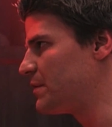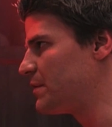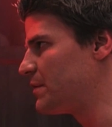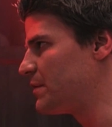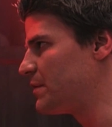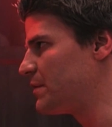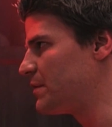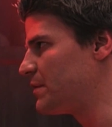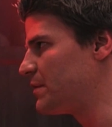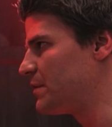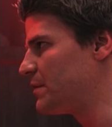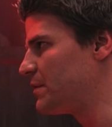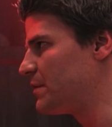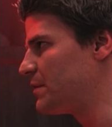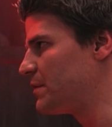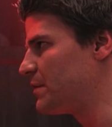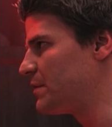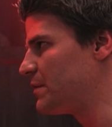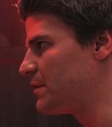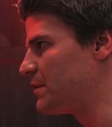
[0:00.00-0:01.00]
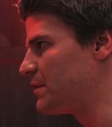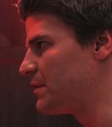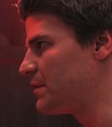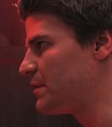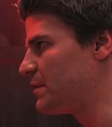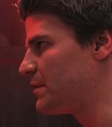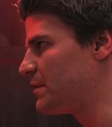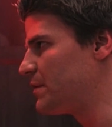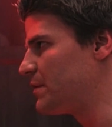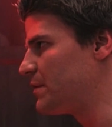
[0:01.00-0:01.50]

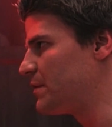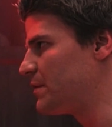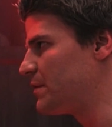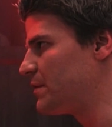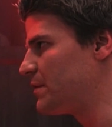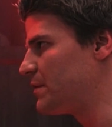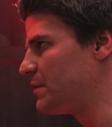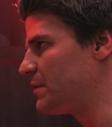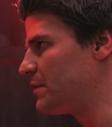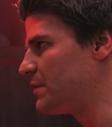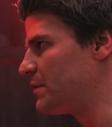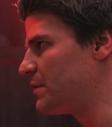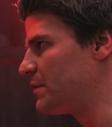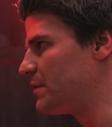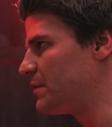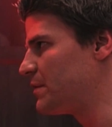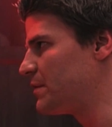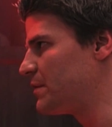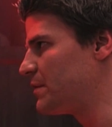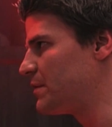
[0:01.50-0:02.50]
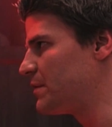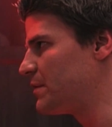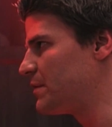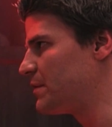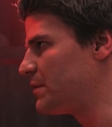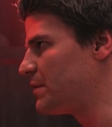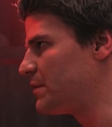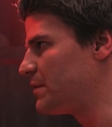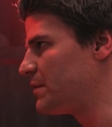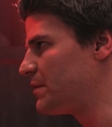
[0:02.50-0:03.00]

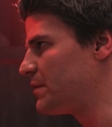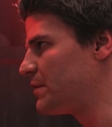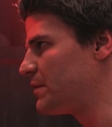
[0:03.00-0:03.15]
This is a still picture; no speech is visible.